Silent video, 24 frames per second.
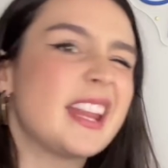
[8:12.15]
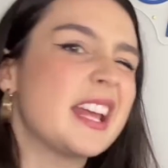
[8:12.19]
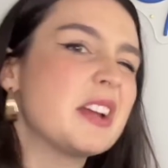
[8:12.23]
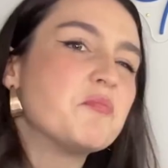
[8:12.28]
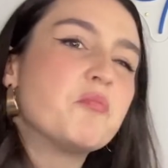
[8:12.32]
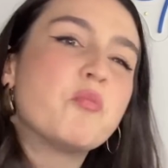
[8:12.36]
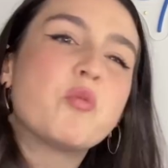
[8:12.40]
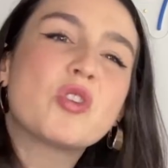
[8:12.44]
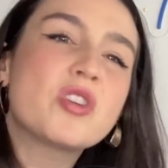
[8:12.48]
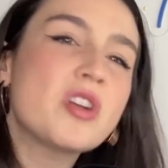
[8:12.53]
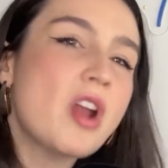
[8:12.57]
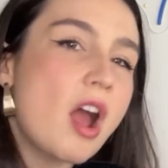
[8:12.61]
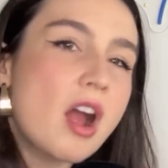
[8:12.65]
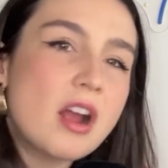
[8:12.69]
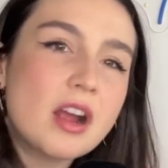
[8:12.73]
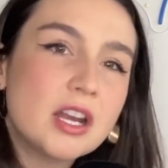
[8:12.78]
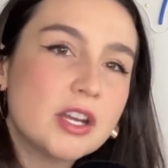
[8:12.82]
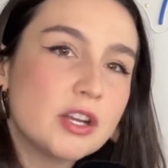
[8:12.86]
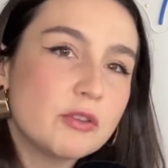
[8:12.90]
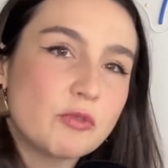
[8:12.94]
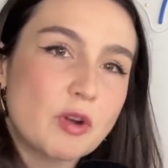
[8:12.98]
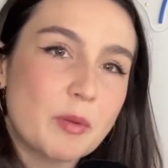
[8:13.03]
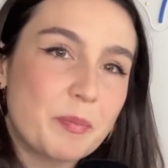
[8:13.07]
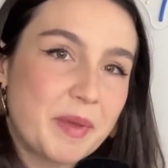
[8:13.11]
like, we're not
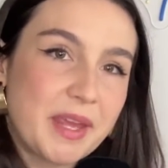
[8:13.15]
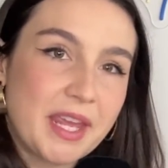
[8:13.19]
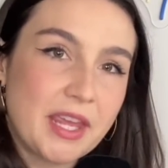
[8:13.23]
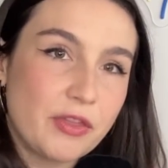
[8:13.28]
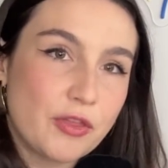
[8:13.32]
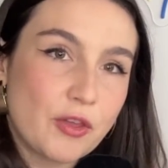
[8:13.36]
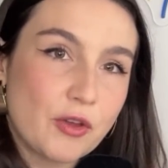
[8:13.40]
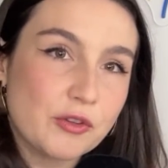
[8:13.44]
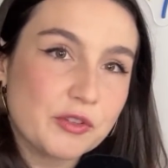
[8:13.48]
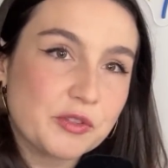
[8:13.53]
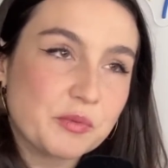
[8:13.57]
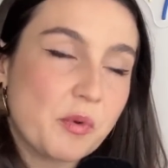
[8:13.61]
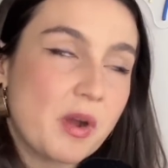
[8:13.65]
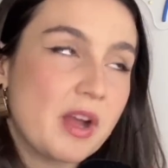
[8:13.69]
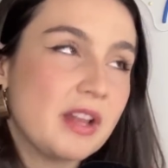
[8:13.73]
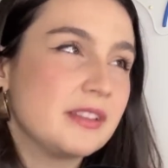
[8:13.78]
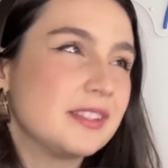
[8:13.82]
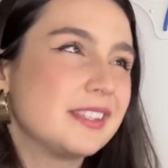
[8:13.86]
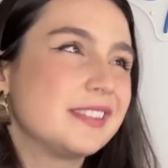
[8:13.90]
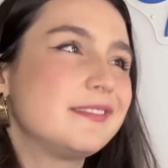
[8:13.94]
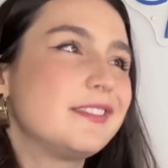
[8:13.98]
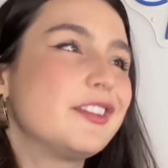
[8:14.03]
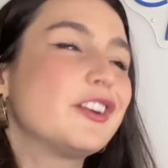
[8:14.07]
going to repeat those ones.